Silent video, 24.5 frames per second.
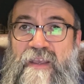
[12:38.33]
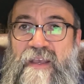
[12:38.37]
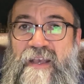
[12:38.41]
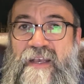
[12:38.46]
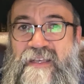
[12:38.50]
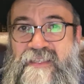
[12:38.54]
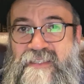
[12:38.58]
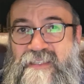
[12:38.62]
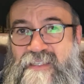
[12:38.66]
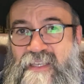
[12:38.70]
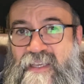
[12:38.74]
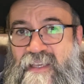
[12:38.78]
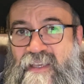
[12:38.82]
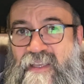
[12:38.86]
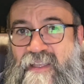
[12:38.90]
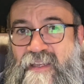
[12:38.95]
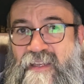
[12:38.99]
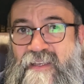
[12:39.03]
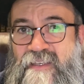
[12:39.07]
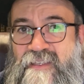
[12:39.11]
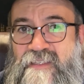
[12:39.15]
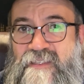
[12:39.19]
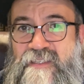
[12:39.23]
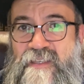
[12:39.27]
A
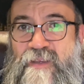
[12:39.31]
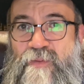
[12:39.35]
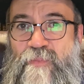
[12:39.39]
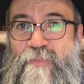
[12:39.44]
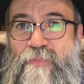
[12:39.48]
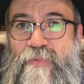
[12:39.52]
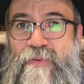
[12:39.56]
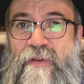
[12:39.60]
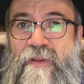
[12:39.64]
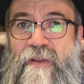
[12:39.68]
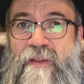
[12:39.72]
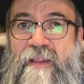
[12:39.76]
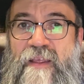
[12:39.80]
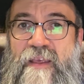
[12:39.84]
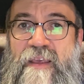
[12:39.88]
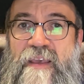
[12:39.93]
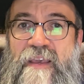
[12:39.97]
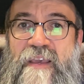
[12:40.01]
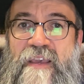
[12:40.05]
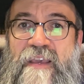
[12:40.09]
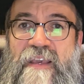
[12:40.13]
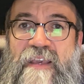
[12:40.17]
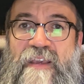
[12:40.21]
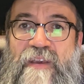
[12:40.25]
second example,
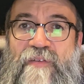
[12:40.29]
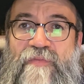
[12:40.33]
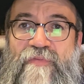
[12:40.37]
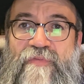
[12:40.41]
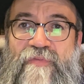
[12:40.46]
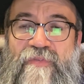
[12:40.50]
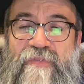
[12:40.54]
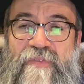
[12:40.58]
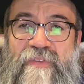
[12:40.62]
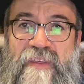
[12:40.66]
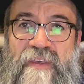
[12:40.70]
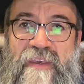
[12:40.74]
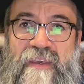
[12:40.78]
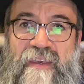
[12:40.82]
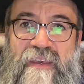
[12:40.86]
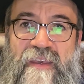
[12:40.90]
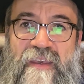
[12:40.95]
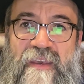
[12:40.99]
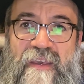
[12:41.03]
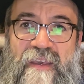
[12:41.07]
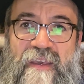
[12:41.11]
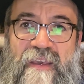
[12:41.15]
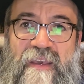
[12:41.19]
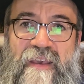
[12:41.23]
if
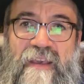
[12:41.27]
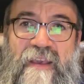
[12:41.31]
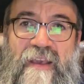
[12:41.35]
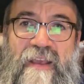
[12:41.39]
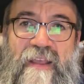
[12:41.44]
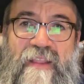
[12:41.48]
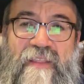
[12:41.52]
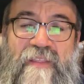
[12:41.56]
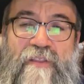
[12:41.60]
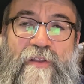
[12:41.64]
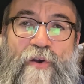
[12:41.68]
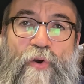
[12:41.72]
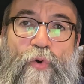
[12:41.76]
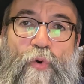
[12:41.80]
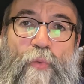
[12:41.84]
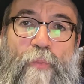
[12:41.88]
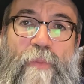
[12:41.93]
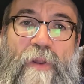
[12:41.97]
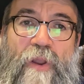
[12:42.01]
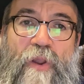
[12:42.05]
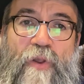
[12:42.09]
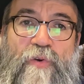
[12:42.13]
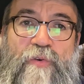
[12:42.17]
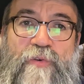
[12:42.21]
the dough
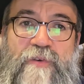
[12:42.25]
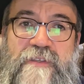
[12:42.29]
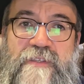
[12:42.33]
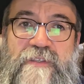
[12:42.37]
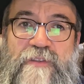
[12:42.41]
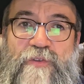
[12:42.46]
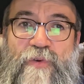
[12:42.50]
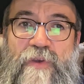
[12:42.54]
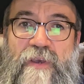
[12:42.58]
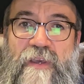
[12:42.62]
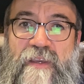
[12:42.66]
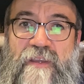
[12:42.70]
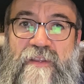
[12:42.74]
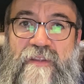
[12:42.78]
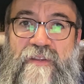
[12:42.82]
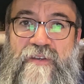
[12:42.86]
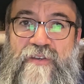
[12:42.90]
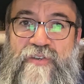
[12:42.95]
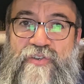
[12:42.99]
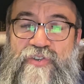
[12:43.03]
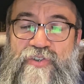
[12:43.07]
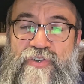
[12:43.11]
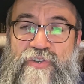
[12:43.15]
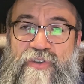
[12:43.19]
belongs to
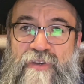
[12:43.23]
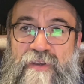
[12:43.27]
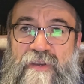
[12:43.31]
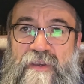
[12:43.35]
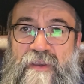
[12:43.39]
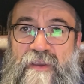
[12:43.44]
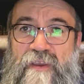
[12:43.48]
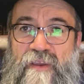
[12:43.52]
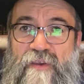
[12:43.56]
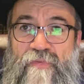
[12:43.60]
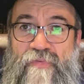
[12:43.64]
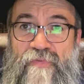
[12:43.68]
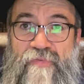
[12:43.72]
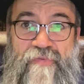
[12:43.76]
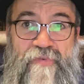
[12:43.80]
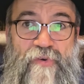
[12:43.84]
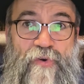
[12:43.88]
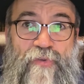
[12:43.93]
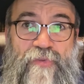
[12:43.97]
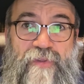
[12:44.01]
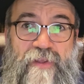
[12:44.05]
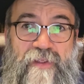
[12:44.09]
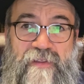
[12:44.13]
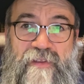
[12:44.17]
Hekdesh,
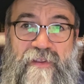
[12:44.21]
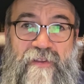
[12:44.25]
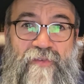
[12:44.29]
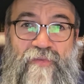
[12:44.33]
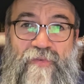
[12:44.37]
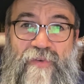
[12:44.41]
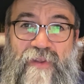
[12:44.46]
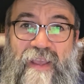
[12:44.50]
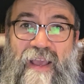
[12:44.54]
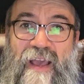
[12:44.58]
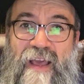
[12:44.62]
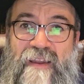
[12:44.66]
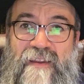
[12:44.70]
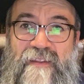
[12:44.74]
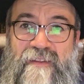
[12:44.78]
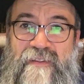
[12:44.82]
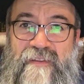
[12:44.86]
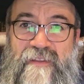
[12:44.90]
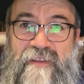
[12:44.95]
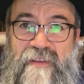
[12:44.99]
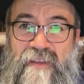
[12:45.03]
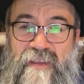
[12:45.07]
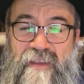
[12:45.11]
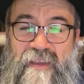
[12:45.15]
though that in
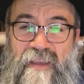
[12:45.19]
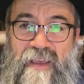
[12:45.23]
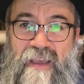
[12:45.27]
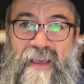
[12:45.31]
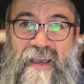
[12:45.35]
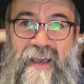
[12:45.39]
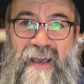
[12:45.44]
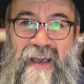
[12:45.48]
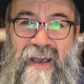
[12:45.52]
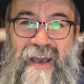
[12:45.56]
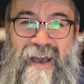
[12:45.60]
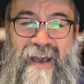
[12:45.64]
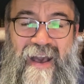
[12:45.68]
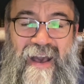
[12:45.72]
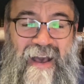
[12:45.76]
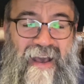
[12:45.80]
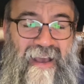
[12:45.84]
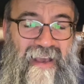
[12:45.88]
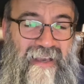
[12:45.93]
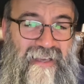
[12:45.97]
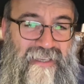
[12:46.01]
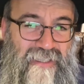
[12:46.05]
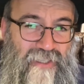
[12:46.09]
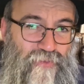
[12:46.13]
reality,
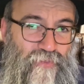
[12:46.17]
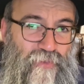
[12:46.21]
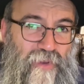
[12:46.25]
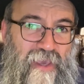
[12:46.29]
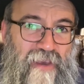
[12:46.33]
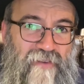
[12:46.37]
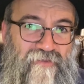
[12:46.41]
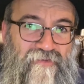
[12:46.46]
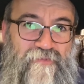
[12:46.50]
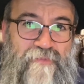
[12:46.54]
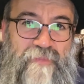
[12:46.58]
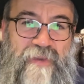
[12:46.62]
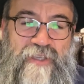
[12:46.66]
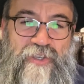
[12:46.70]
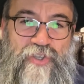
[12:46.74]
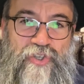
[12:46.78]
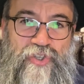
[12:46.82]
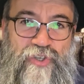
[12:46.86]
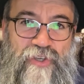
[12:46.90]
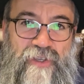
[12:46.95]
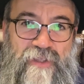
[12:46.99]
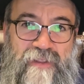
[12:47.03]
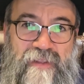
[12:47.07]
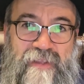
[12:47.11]
as we have
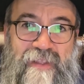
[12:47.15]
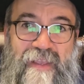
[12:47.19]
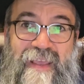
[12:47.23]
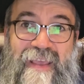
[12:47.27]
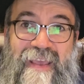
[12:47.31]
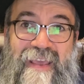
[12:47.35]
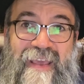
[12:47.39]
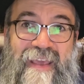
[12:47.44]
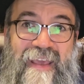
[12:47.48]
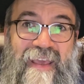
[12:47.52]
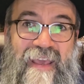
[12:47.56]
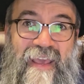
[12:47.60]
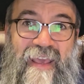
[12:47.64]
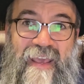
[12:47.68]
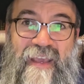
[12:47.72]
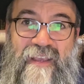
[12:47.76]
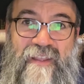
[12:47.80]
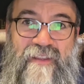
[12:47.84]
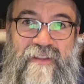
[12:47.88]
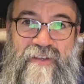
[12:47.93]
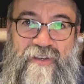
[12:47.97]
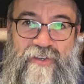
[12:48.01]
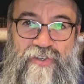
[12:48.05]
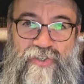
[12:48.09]
mentioned,
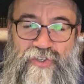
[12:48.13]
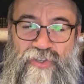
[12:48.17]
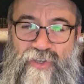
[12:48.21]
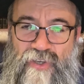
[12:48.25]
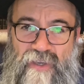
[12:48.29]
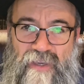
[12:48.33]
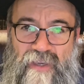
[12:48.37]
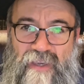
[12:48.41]
Hekdesh